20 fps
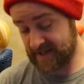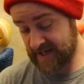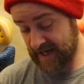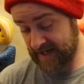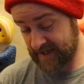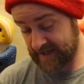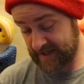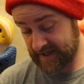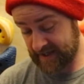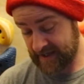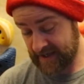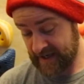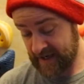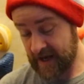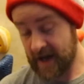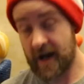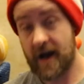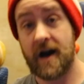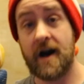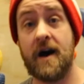Technic,
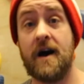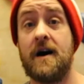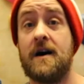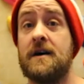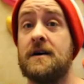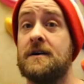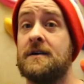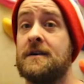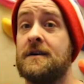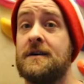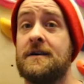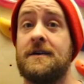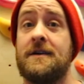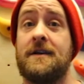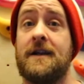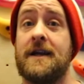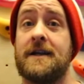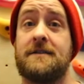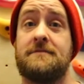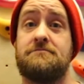
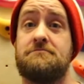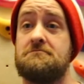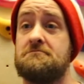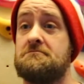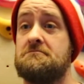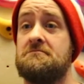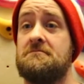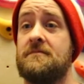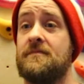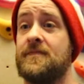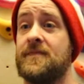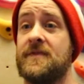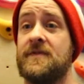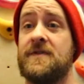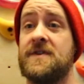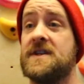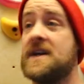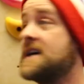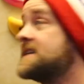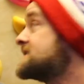like,
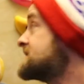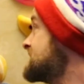for days.